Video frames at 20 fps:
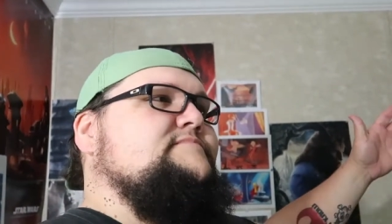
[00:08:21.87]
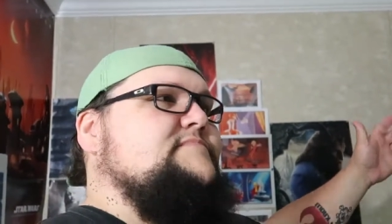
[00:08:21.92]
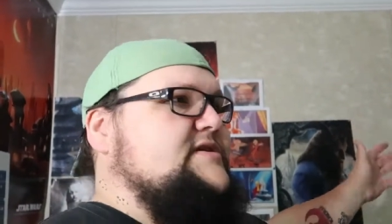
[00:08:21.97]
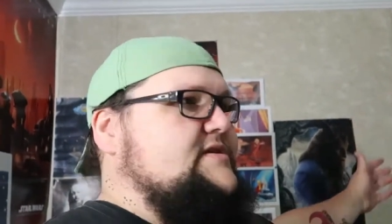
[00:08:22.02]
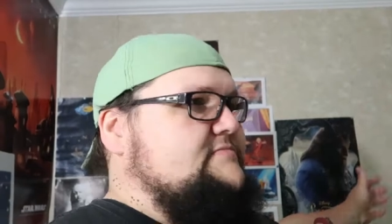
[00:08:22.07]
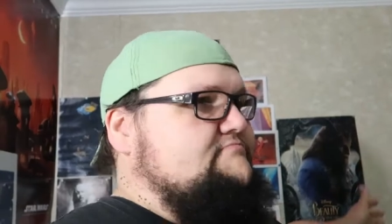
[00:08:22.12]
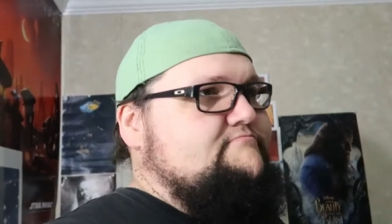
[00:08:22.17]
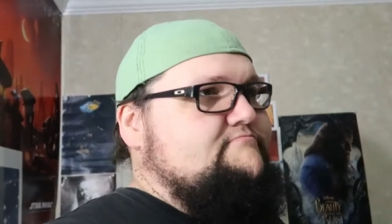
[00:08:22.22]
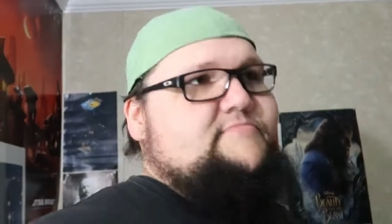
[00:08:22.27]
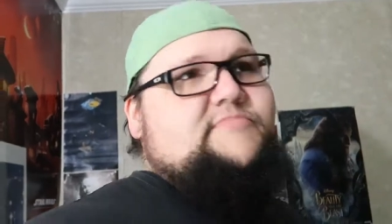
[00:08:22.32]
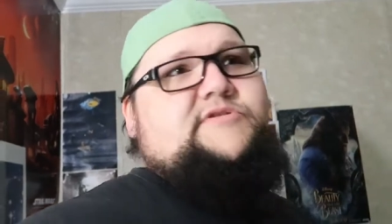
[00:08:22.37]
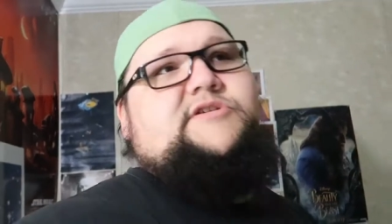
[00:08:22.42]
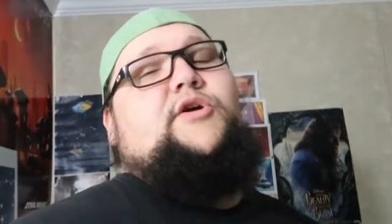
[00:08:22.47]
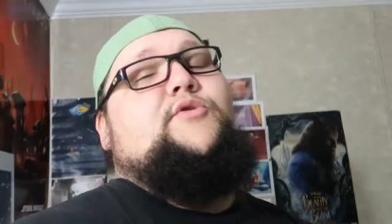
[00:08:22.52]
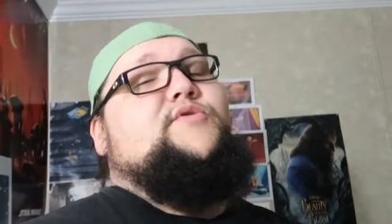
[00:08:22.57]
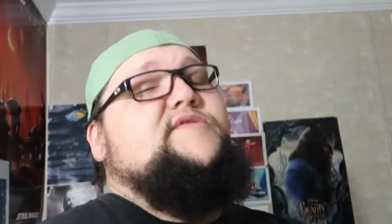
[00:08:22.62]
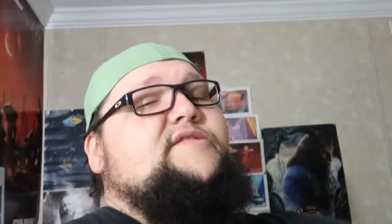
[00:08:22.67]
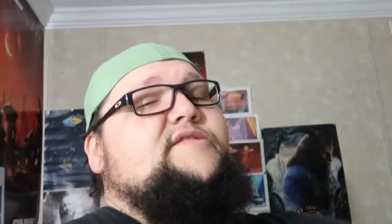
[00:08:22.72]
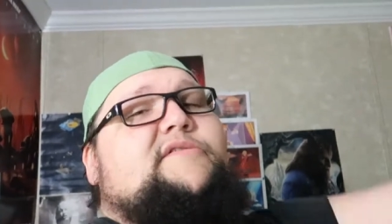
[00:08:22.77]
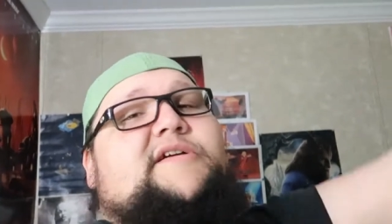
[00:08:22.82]
and
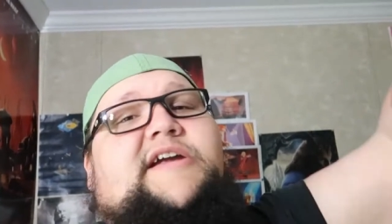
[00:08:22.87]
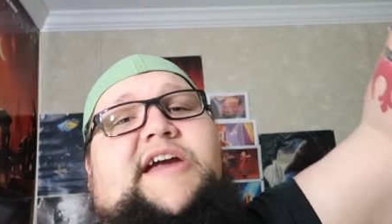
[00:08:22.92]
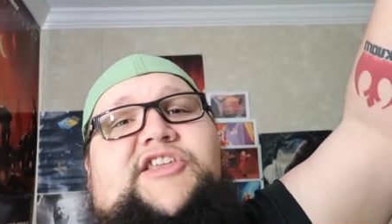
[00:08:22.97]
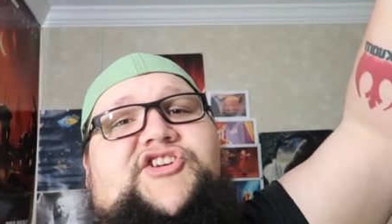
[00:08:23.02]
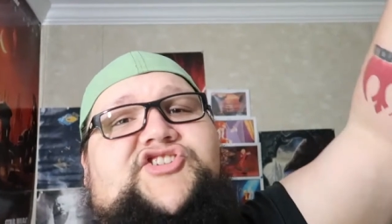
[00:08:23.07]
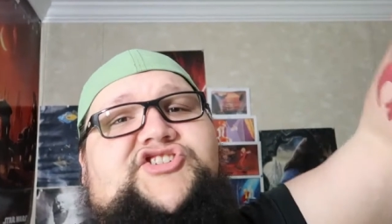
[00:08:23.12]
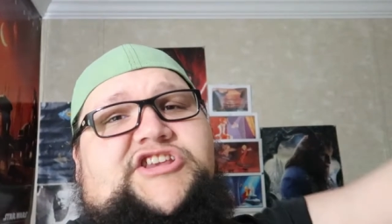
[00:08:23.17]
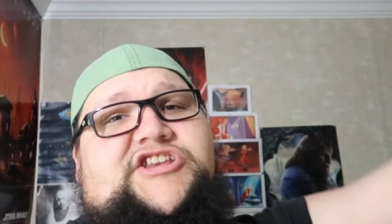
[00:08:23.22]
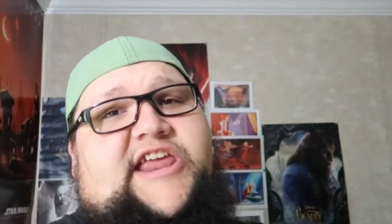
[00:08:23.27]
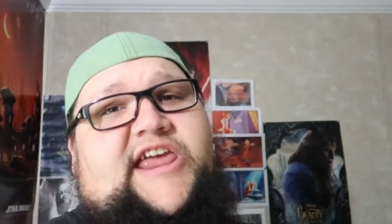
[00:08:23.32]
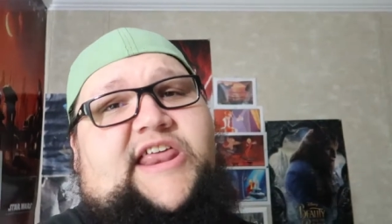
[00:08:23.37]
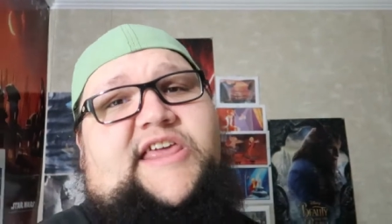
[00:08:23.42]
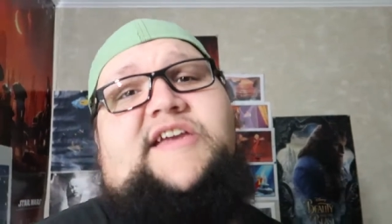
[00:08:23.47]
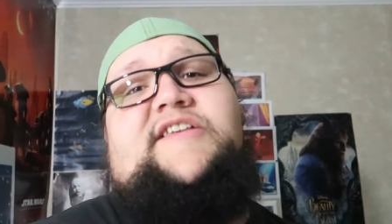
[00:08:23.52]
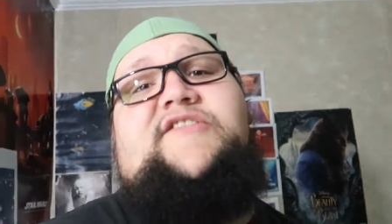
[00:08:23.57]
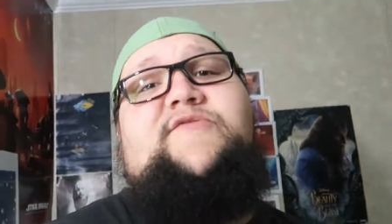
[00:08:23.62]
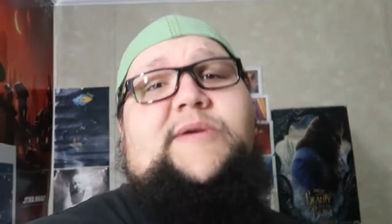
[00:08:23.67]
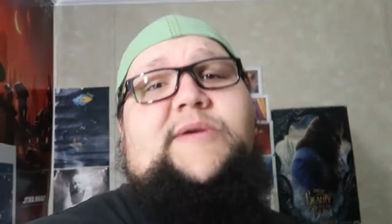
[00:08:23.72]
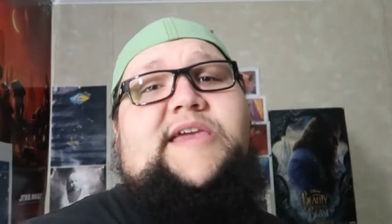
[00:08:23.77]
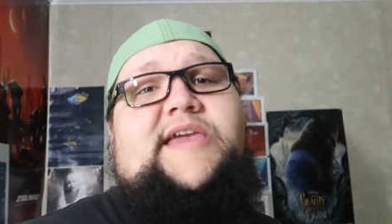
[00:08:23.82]
go see what kind of
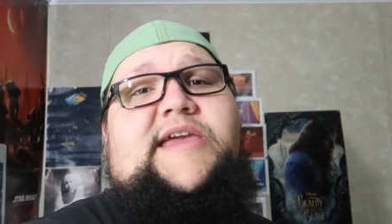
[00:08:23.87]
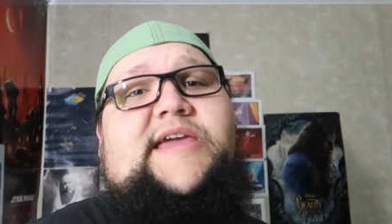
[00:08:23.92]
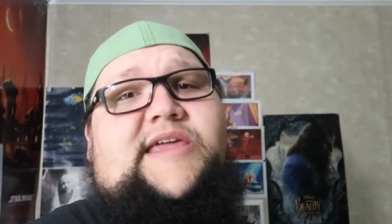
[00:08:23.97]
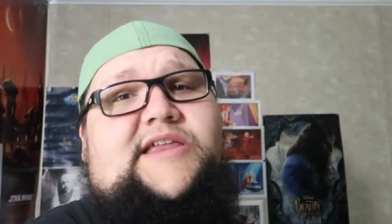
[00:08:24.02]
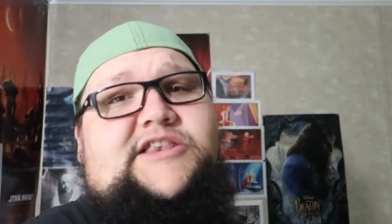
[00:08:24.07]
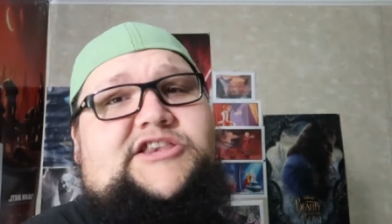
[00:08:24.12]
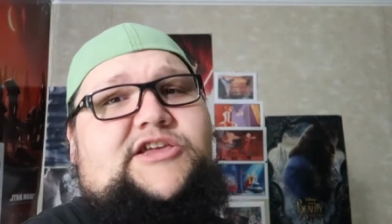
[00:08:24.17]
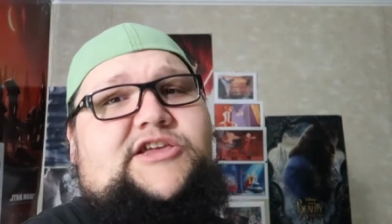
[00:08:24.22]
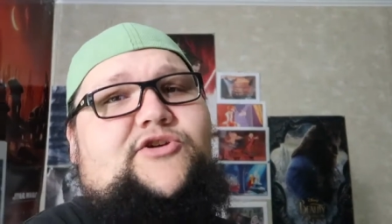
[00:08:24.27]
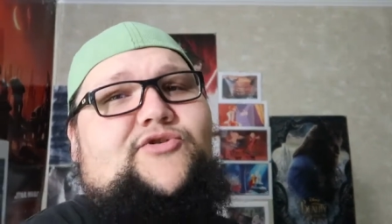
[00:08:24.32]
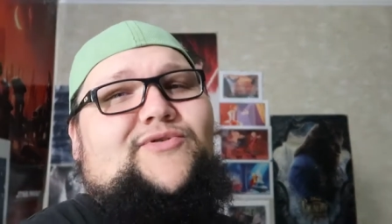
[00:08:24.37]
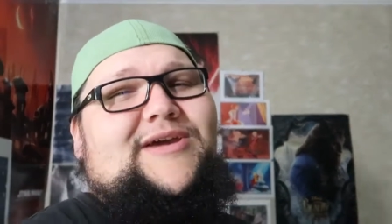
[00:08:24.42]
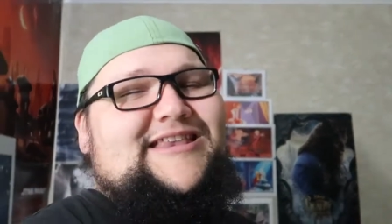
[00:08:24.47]
shenanigans we can get into.